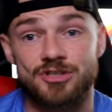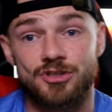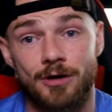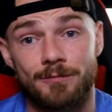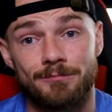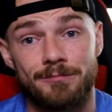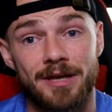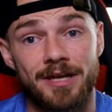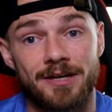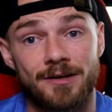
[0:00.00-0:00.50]

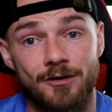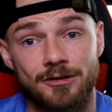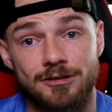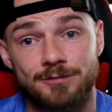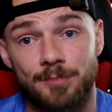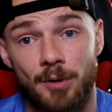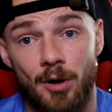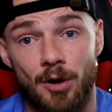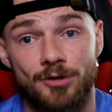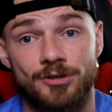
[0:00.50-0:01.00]
John Maynard's
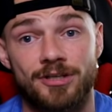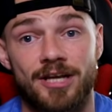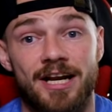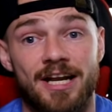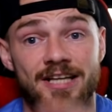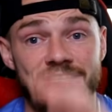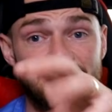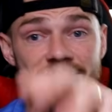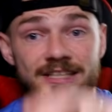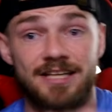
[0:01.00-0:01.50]
pond and
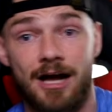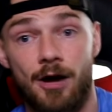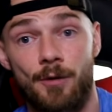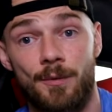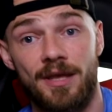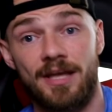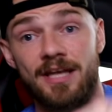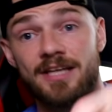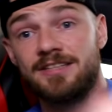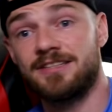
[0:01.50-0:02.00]
I seen how
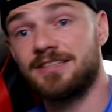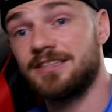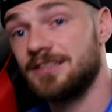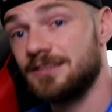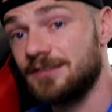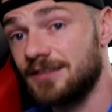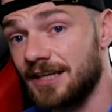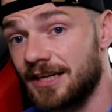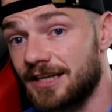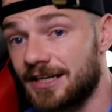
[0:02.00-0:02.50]
easy
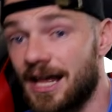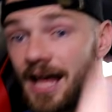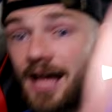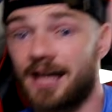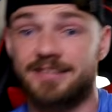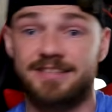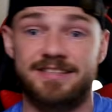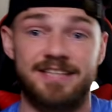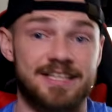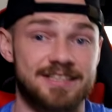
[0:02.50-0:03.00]
they could
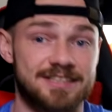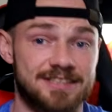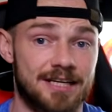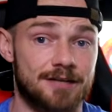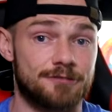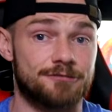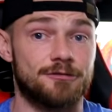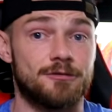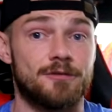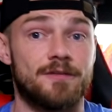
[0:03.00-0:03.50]
access
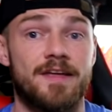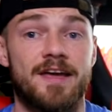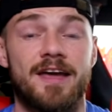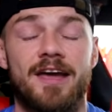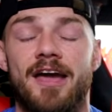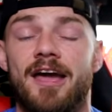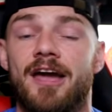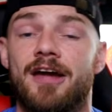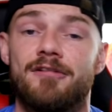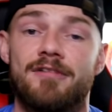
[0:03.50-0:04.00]
that through
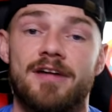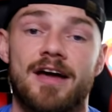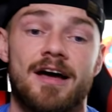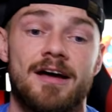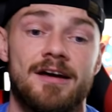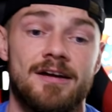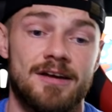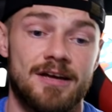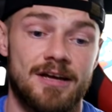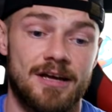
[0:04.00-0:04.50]
the area,
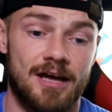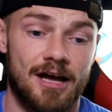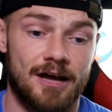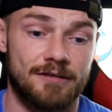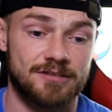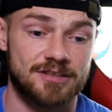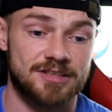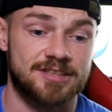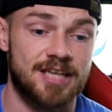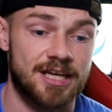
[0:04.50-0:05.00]

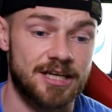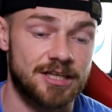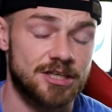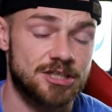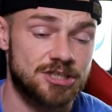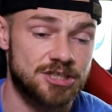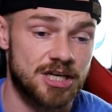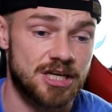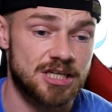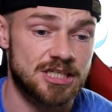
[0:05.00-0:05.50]
I've decided to
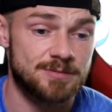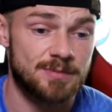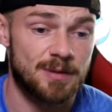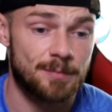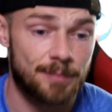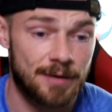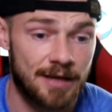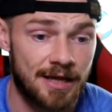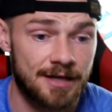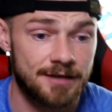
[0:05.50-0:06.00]
change my
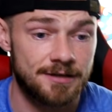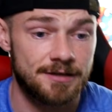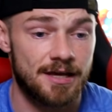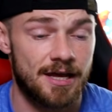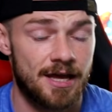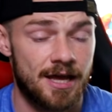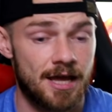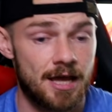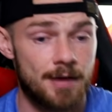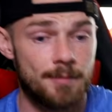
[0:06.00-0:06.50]
plan,
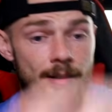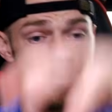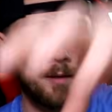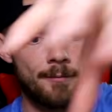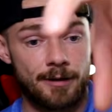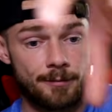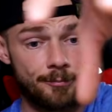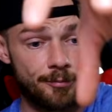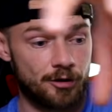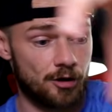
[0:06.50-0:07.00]
and I'm
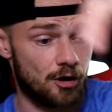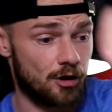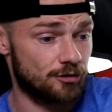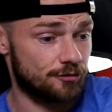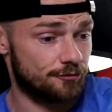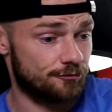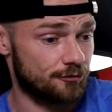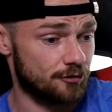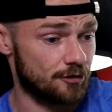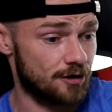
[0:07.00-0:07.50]
going to put it on
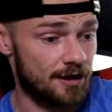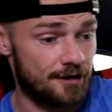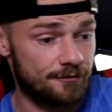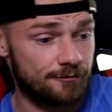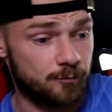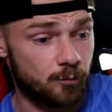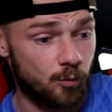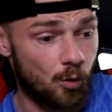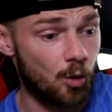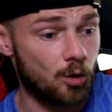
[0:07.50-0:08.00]
the front
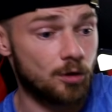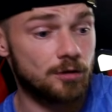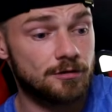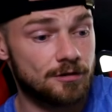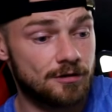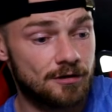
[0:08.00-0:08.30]
left wall,